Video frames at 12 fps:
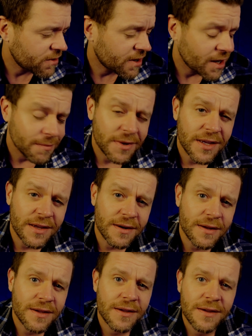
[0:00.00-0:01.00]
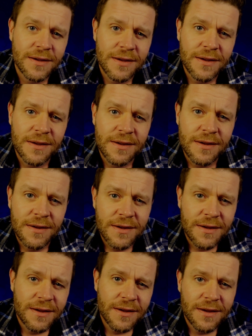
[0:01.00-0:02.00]
come in,
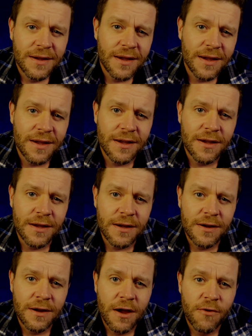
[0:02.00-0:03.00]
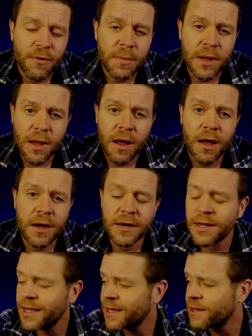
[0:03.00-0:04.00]
from a long
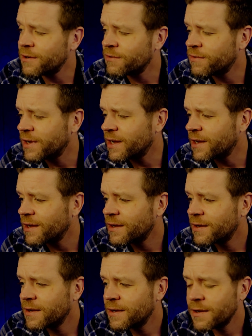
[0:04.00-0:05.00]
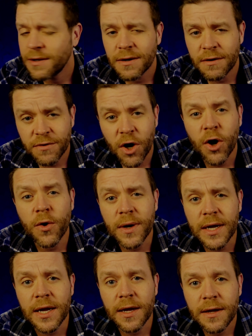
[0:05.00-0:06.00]
day of
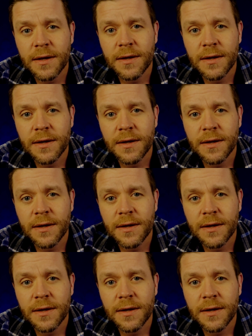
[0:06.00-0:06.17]
hoeing